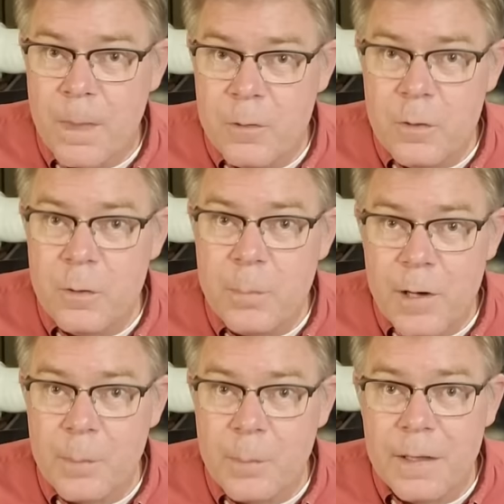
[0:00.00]
You
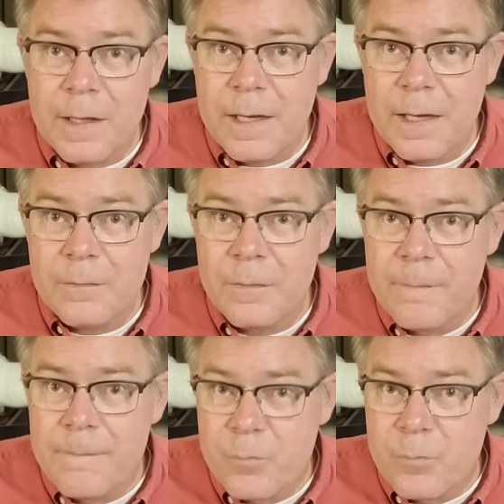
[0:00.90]
better believe
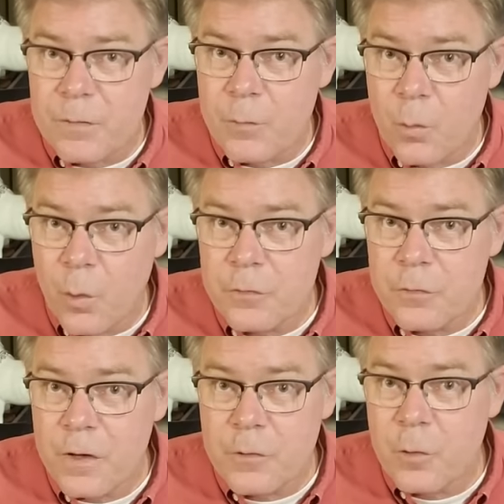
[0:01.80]
that the
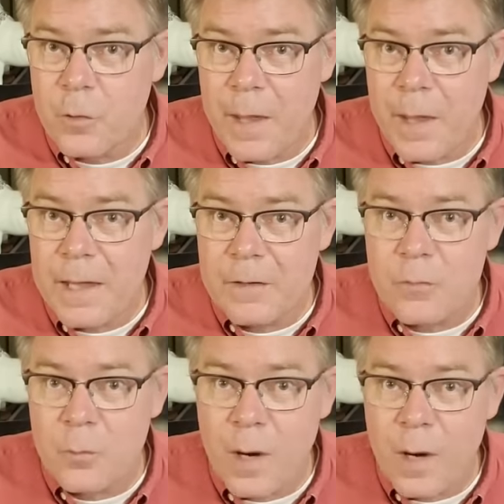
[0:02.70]
world central
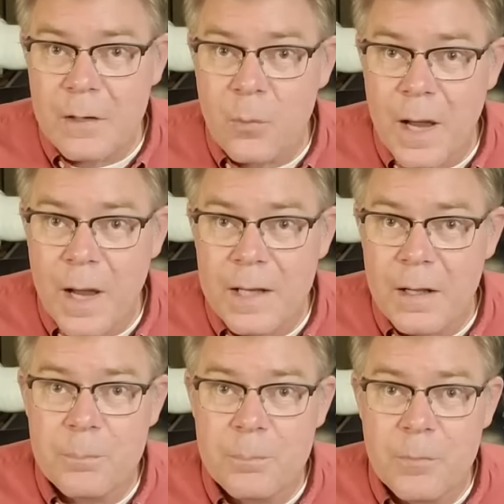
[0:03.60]
banks rank right
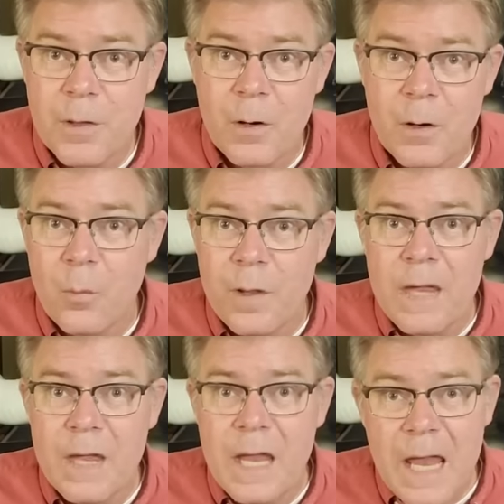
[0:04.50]
up there
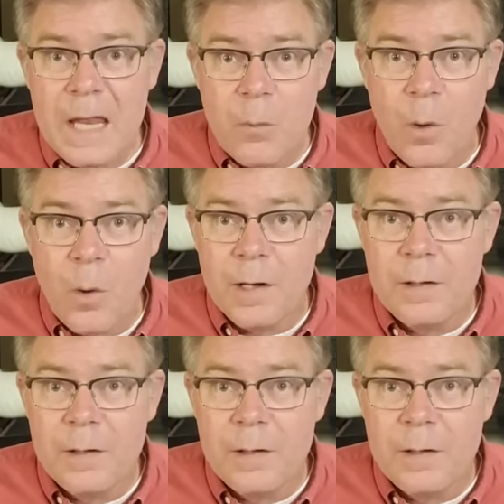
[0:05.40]
with anyone.